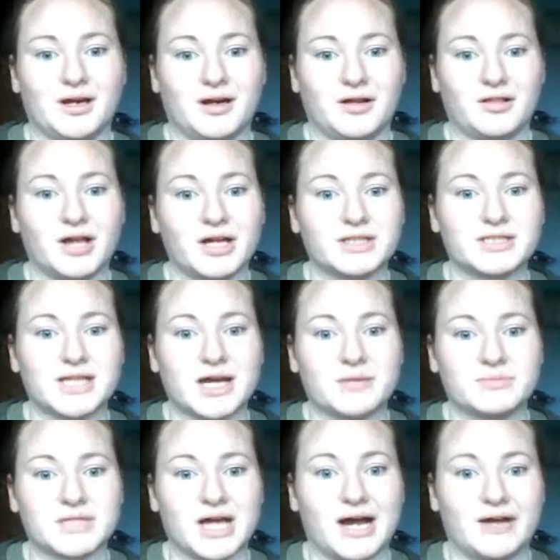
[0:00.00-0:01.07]
A lot of
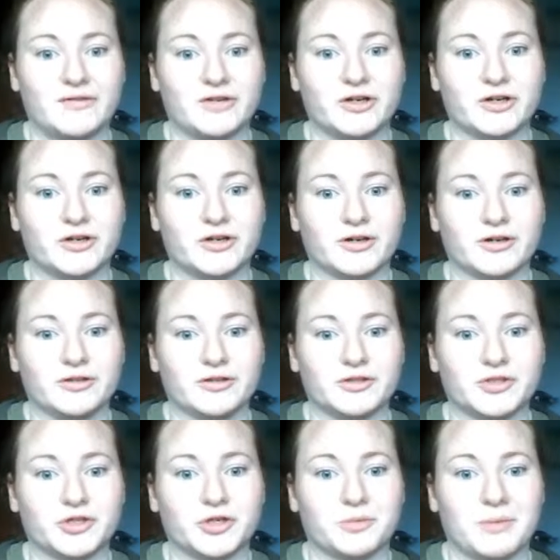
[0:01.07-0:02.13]
times I've heard the
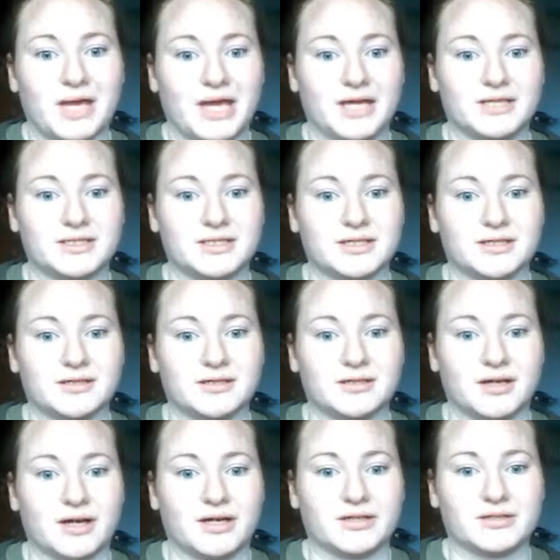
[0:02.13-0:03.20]
term hazing
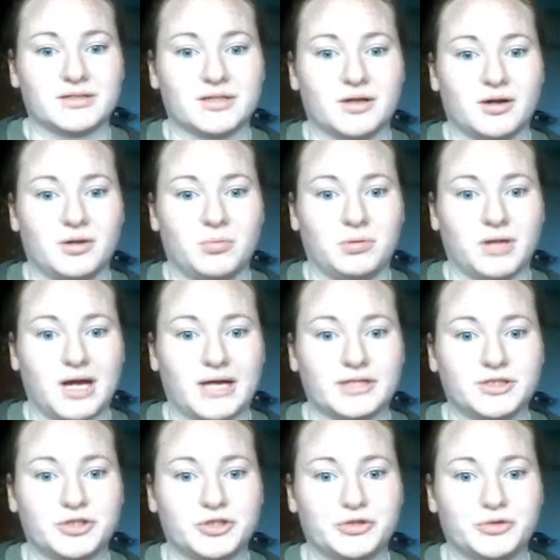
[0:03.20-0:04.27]
as
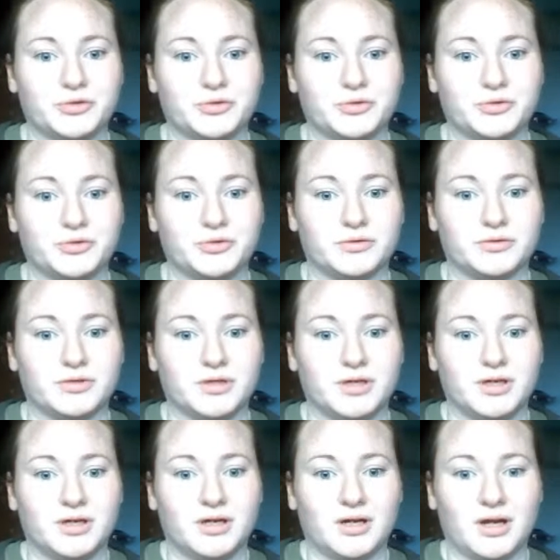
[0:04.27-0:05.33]
applied to
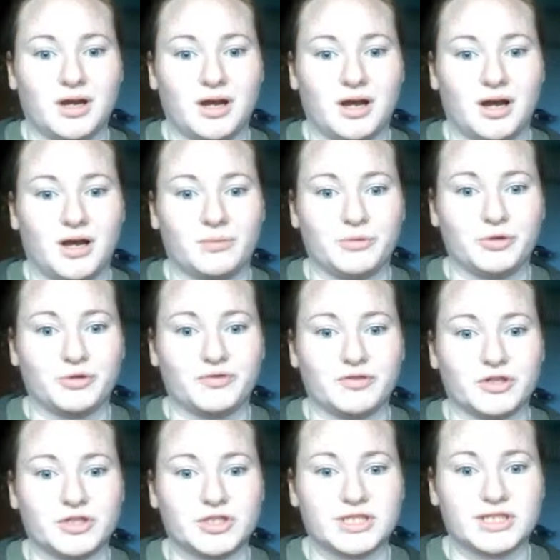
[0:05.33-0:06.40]
um,
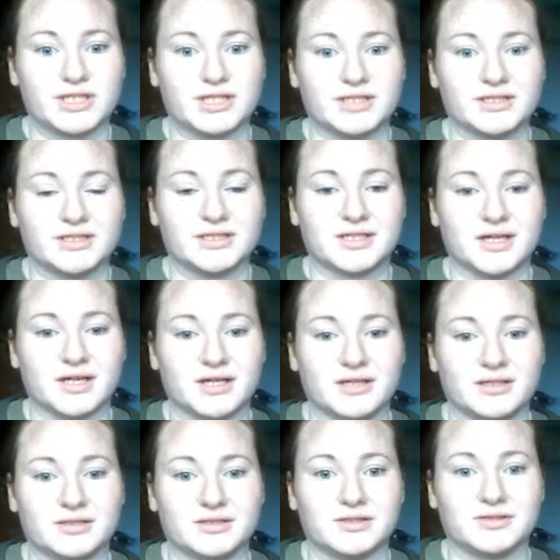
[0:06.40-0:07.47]
universities
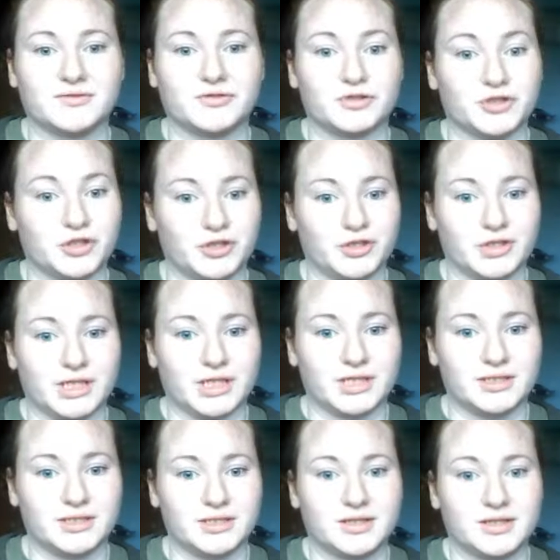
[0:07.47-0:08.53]
and
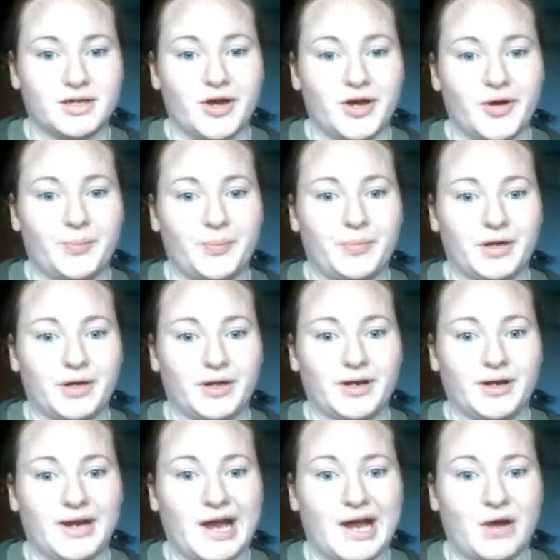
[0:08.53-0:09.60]
fraternities, but
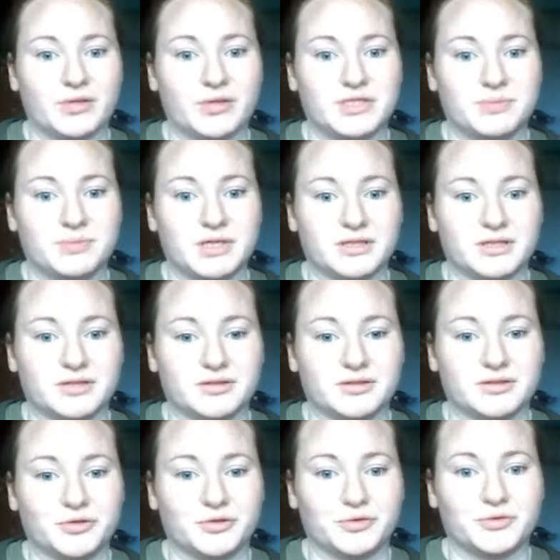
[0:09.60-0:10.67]
now it's being
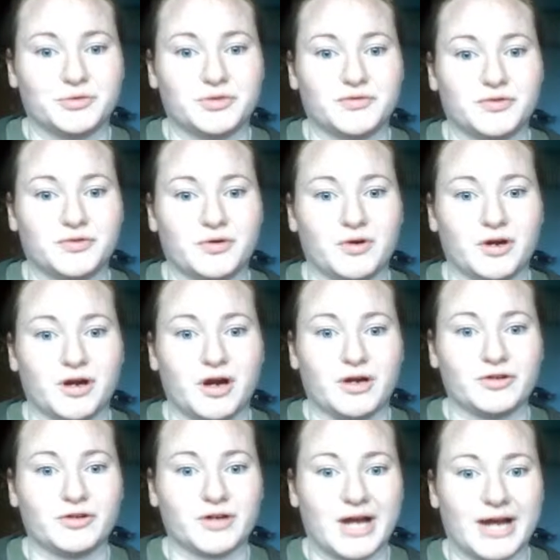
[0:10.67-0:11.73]
used for
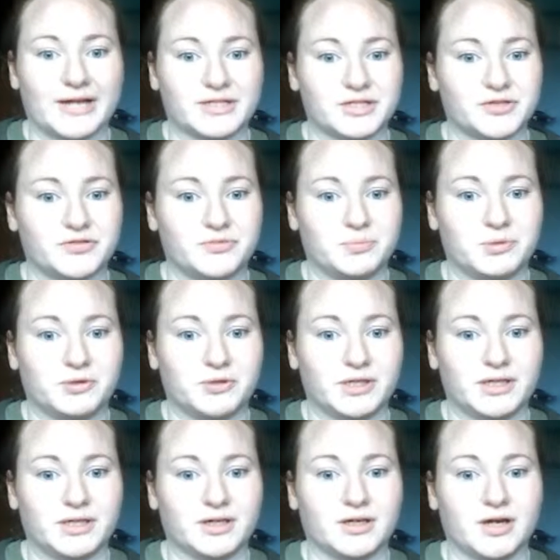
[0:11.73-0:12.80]
other kinds of
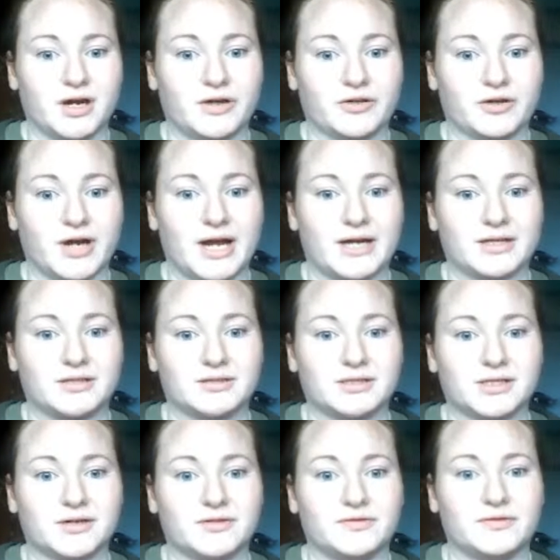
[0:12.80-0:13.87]
bullying and other kinds
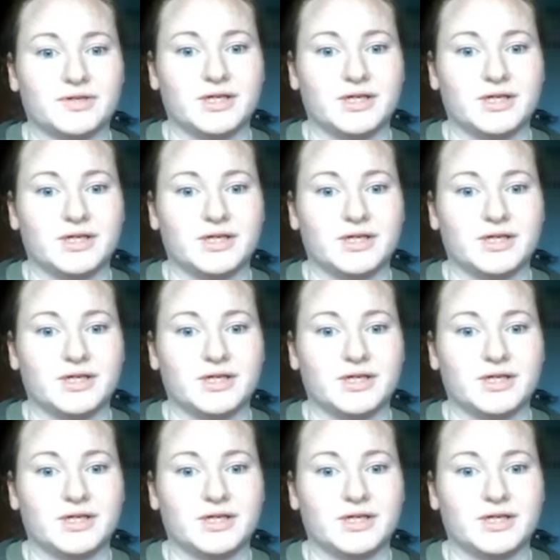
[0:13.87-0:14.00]
of